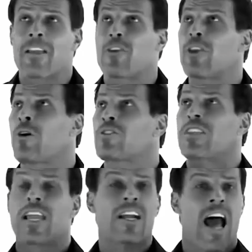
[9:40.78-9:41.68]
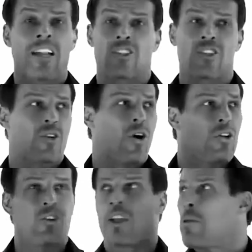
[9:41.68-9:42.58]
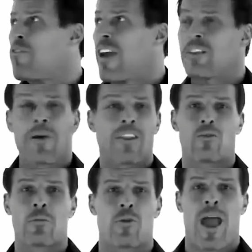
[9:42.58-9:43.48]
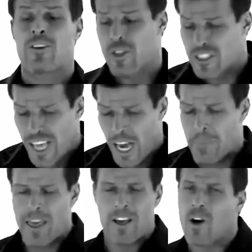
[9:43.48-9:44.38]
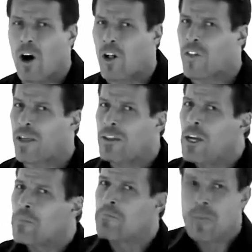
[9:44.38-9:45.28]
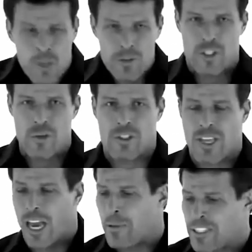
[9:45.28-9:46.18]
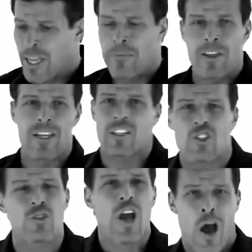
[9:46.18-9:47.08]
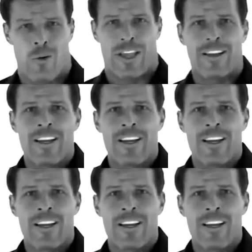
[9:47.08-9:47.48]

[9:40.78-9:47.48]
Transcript: And if you don't set a conscious goal, you're going to be affected by the room around you. It's got to be a goal that moves you. It's got to be something that'll get you going.